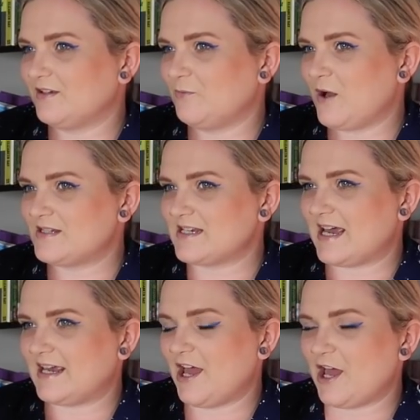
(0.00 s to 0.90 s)
one
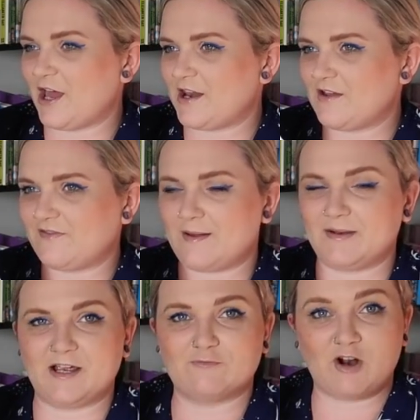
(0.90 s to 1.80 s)
day her and her
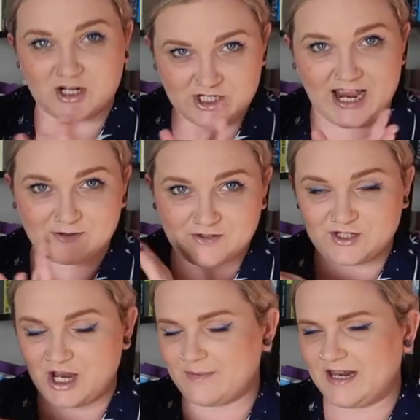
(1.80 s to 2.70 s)
family are rushed out of
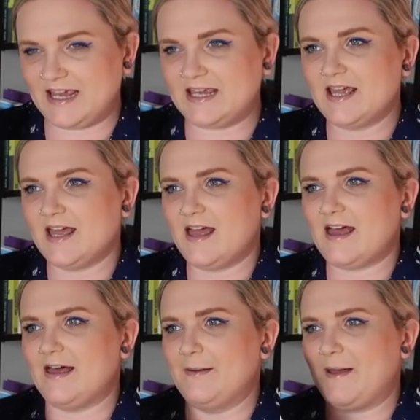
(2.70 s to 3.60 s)
Germany
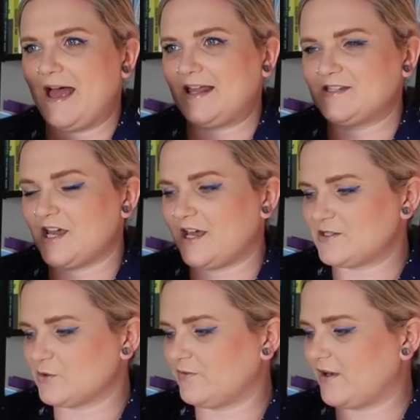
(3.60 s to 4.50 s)
um, and
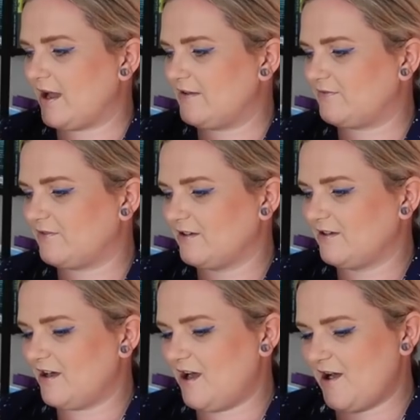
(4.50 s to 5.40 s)
her sort of life
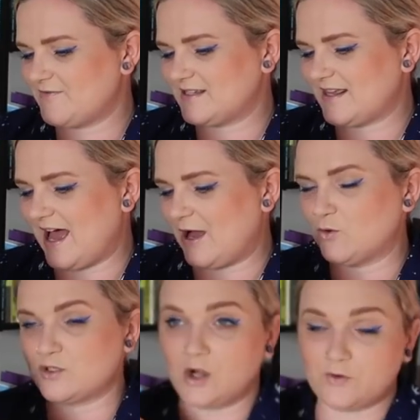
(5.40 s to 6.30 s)
after that,
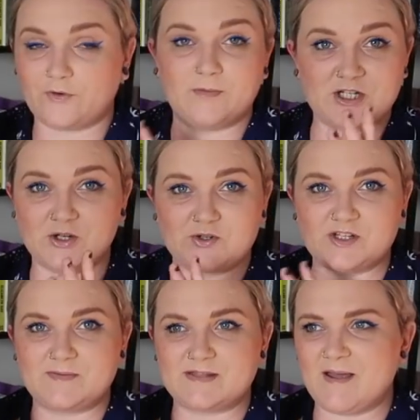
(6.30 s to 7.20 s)
all told from a
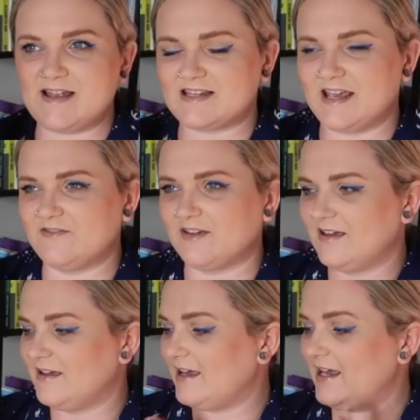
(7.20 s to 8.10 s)
children's perspective.
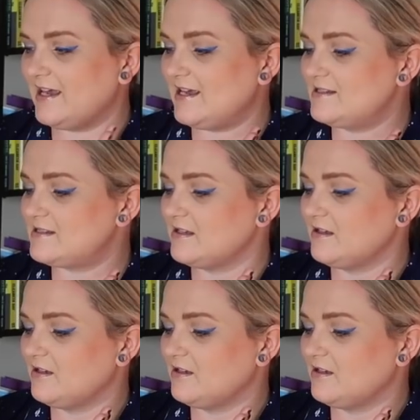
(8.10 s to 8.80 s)
It is